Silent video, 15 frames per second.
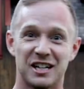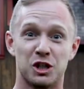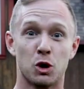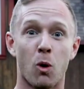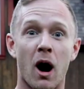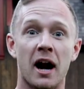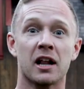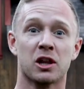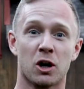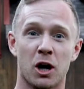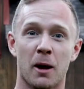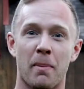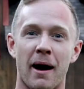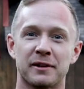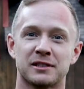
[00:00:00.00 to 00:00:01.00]
Do you want to
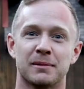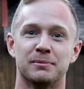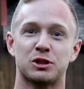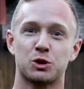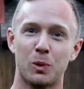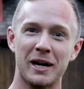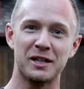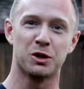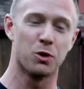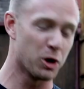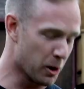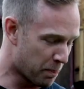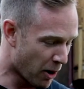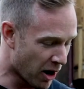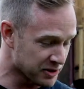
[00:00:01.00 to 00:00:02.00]
learn about some sweet
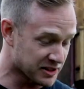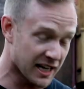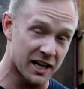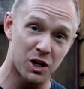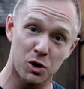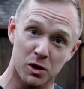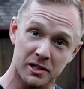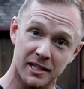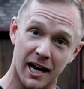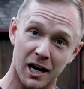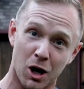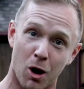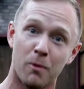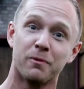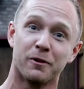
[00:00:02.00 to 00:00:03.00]
tuner parts that you could take
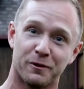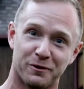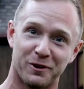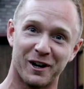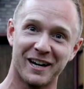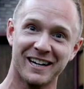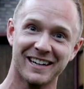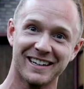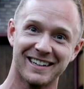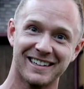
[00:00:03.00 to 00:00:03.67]
home for free?